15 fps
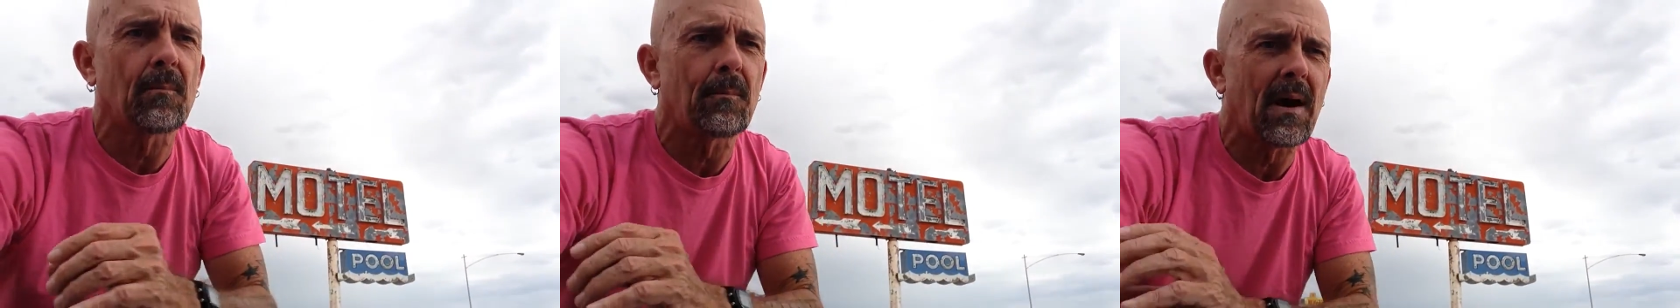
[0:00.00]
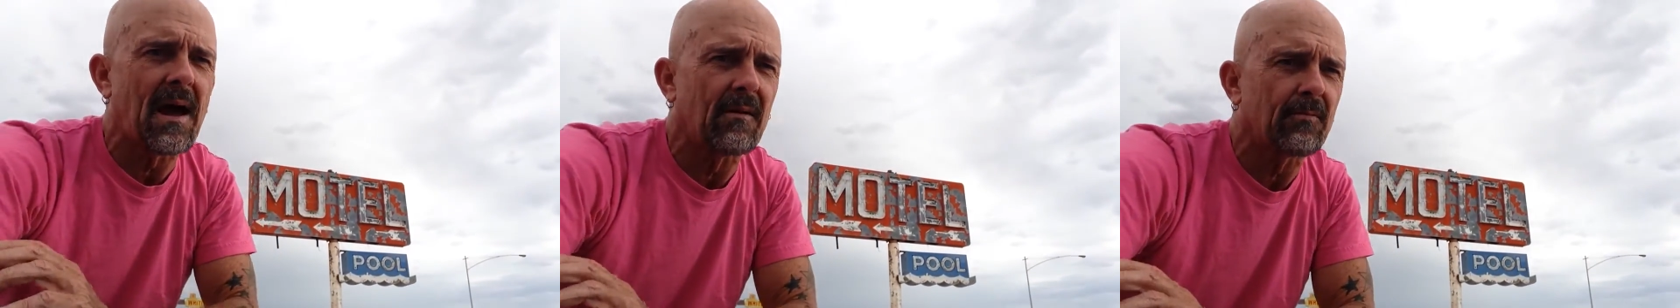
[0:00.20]

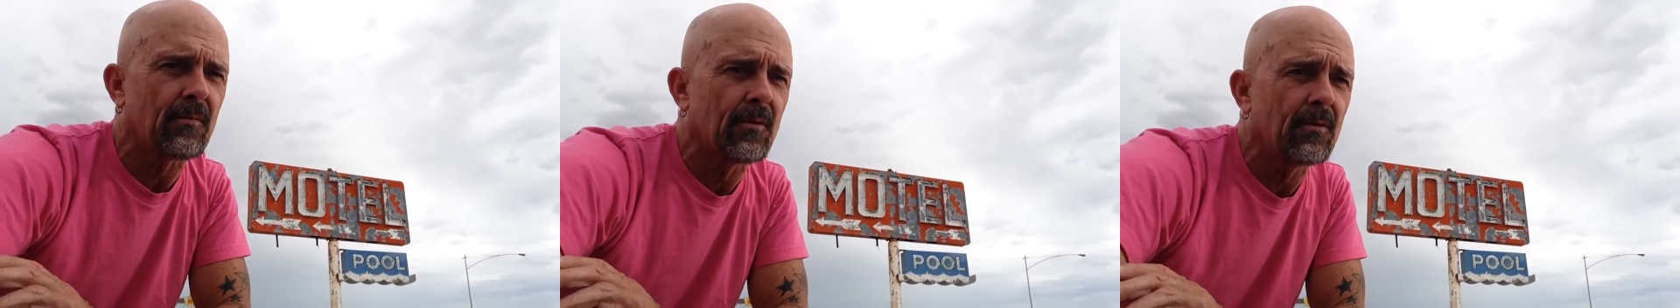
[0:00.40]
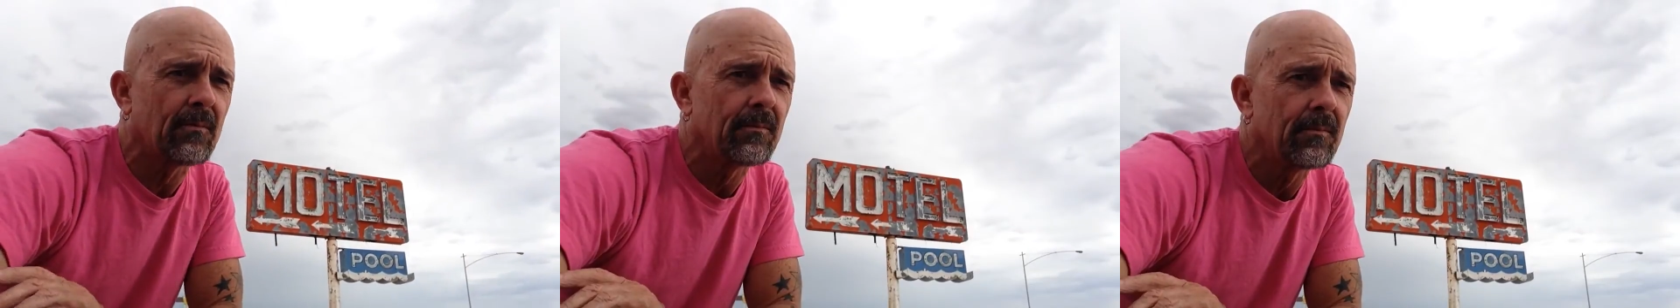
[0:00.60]

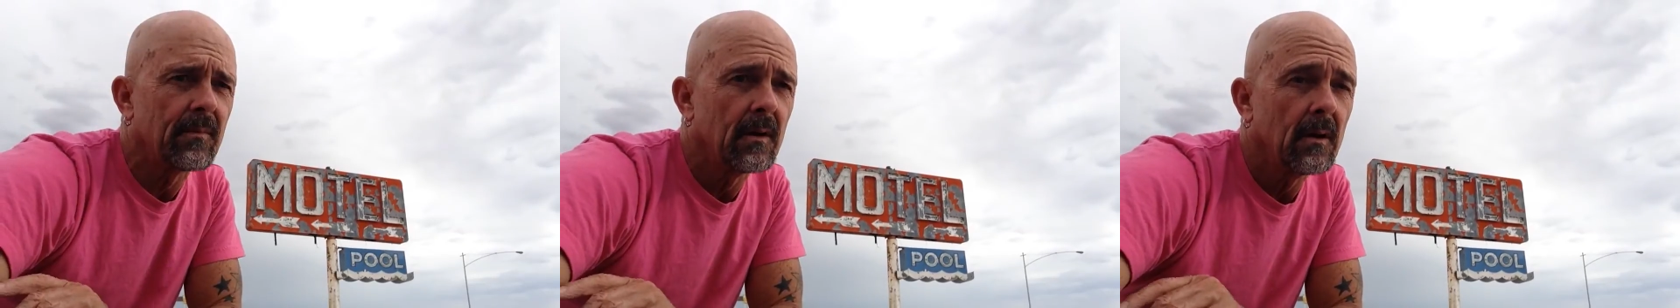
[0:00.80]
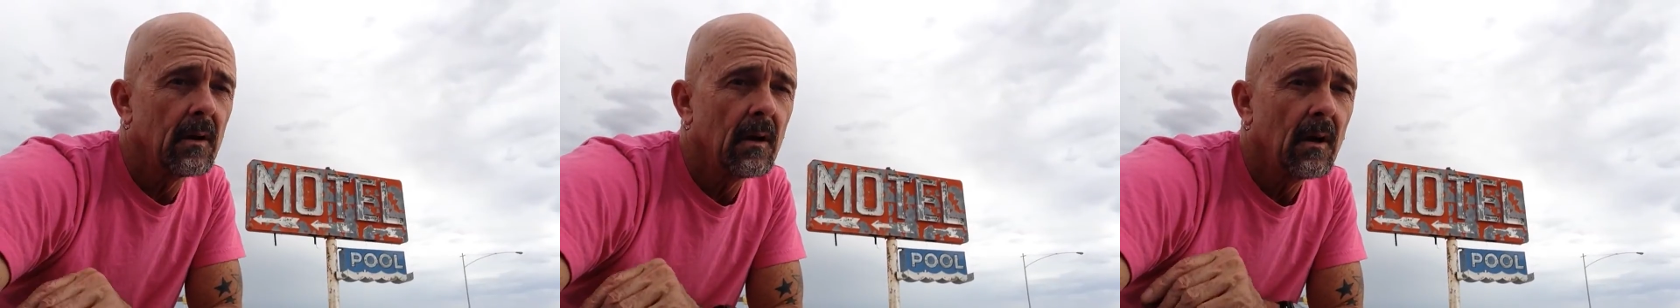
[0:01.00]
bathroom.
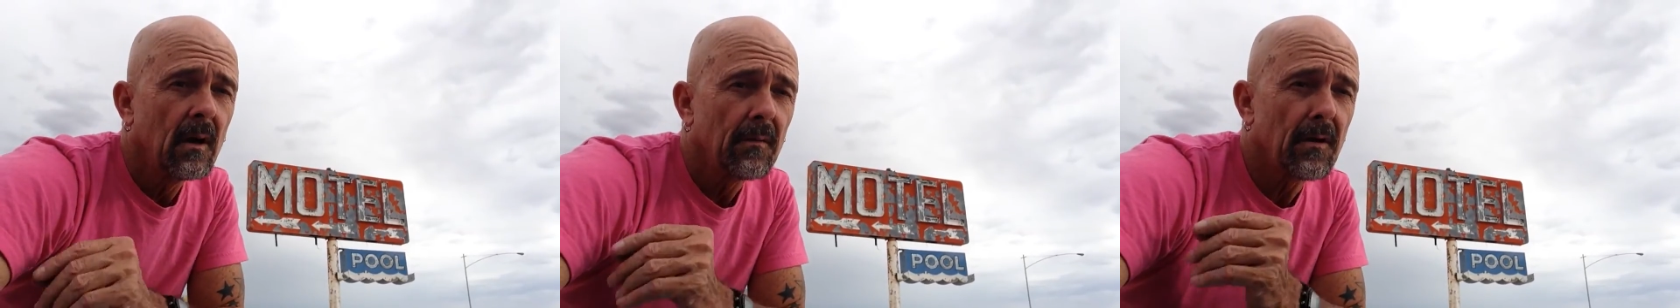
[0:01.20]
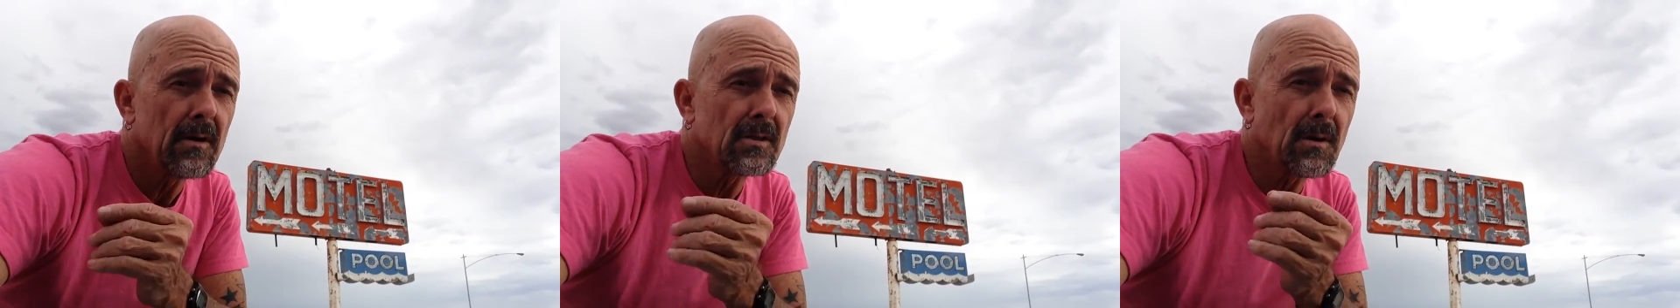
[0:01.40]

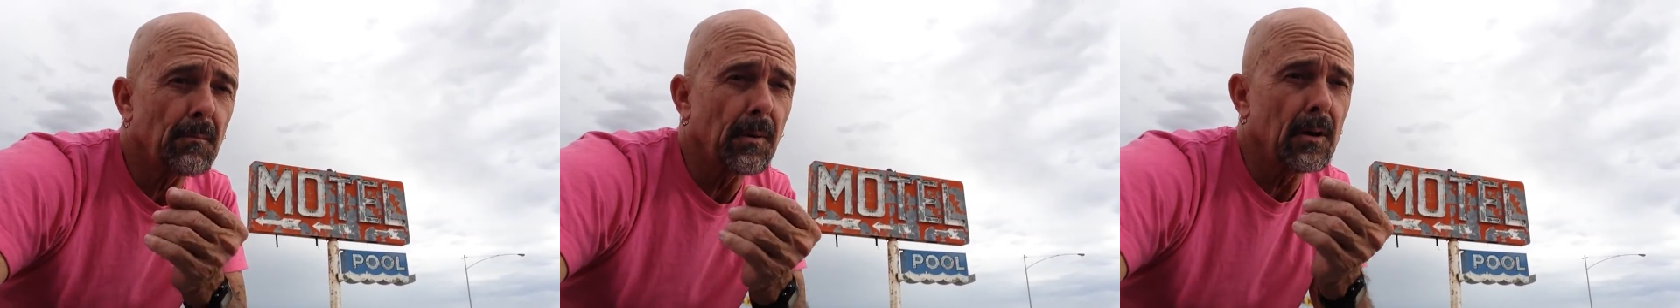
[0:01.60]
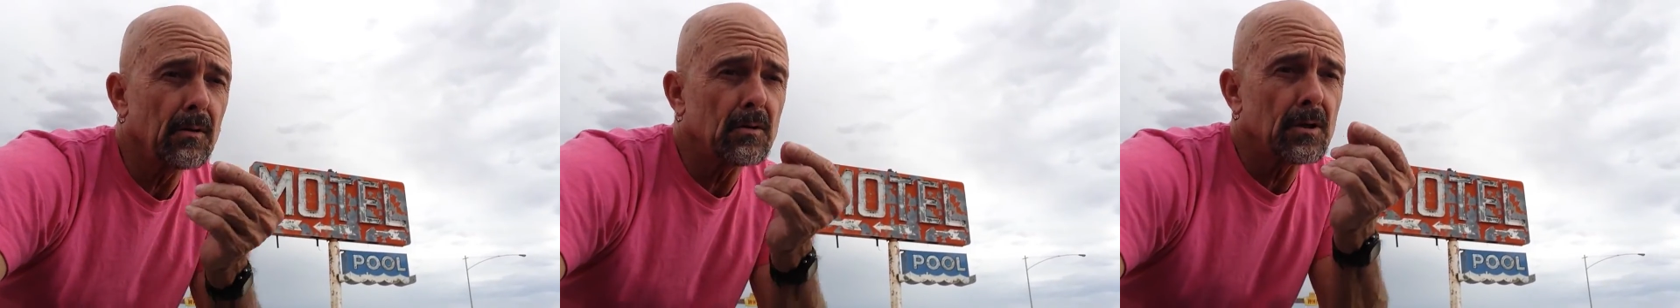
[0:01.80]
There's a
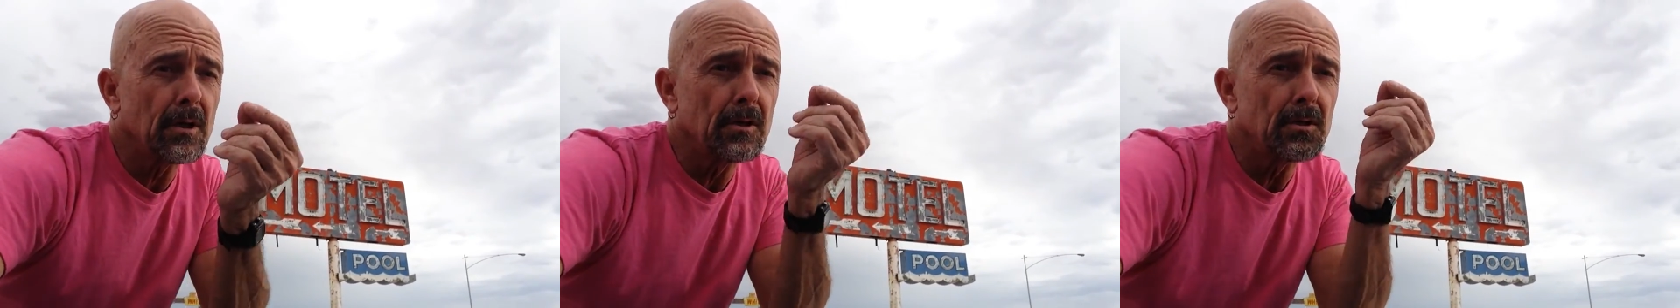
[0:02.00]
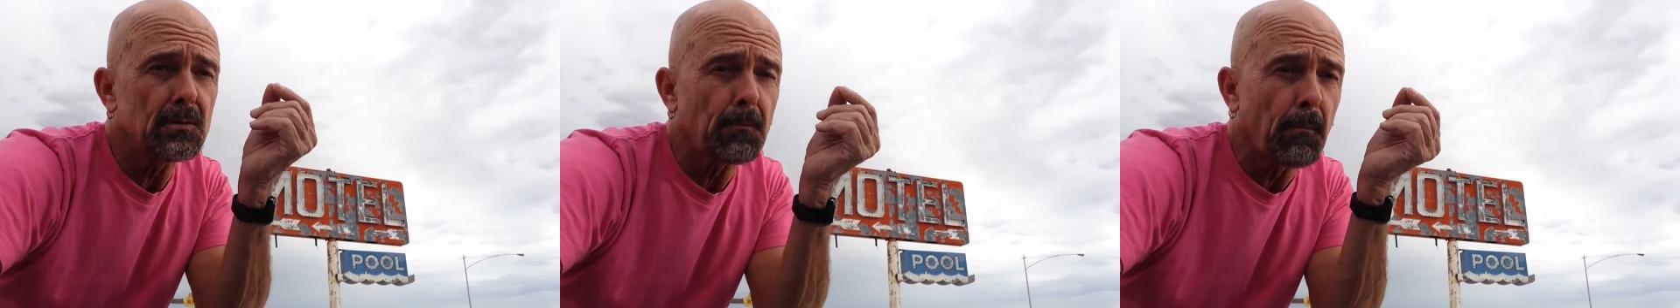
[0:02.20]
blue
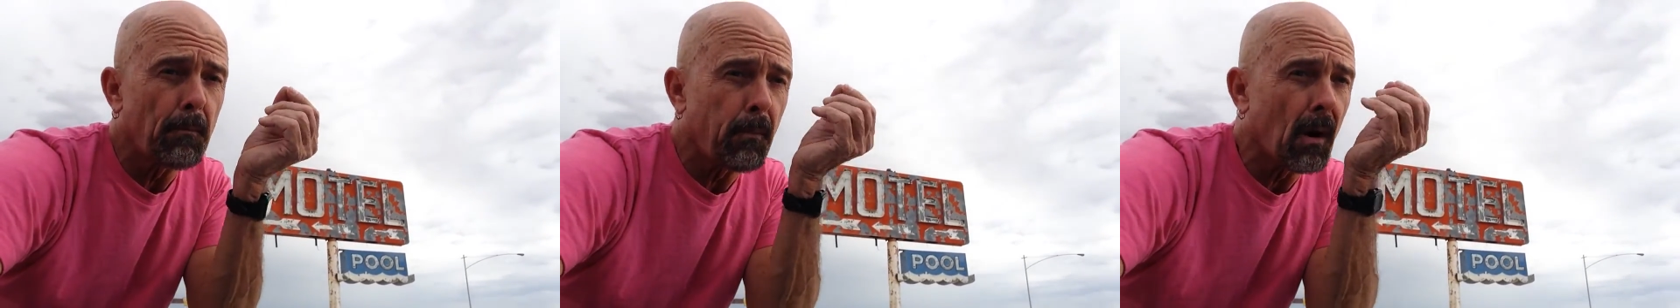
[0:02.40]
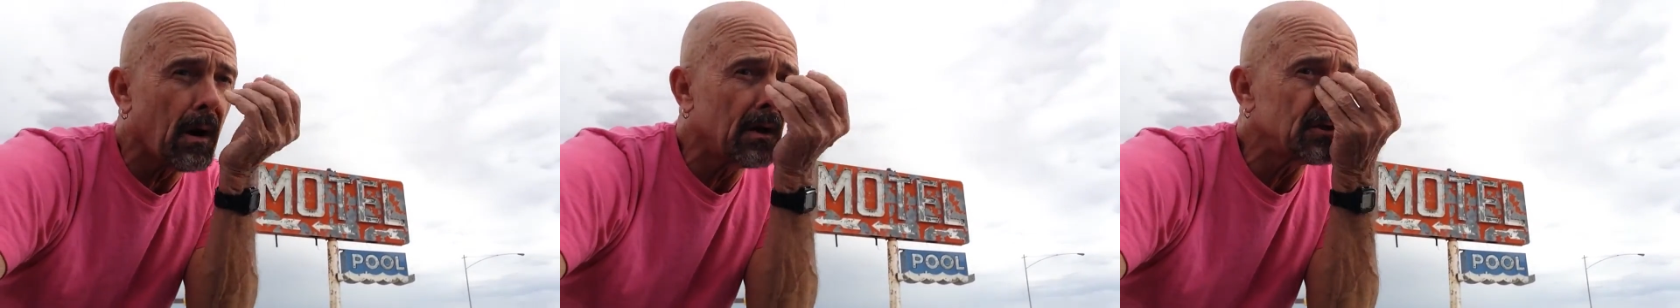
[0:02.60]

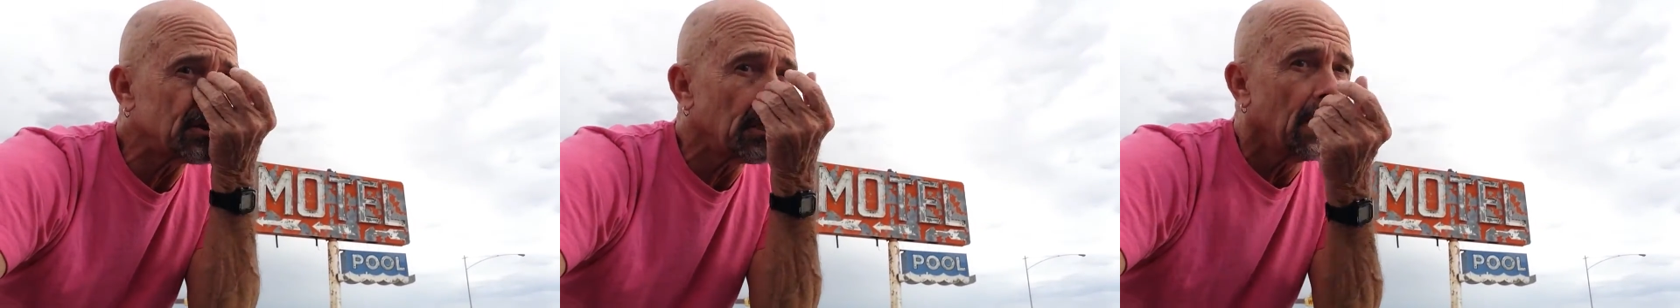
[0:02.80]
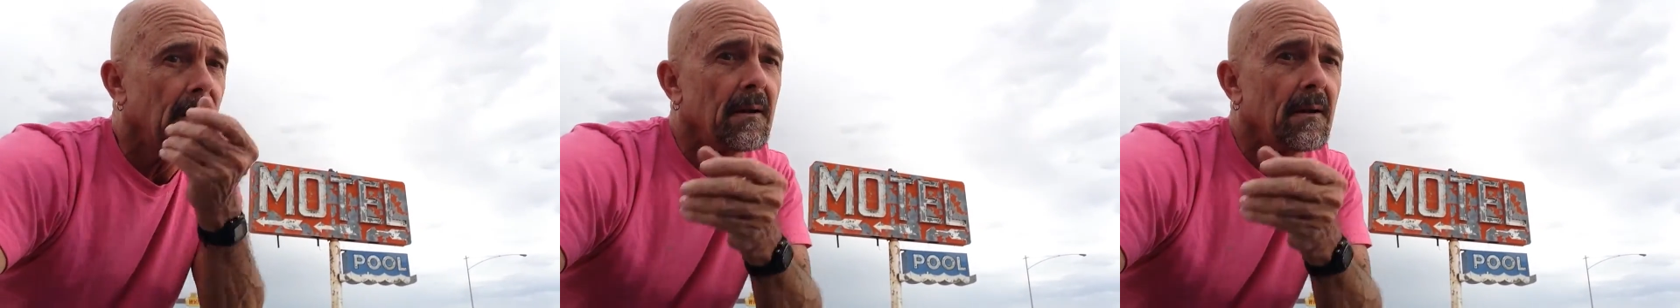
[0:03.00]
toothbrush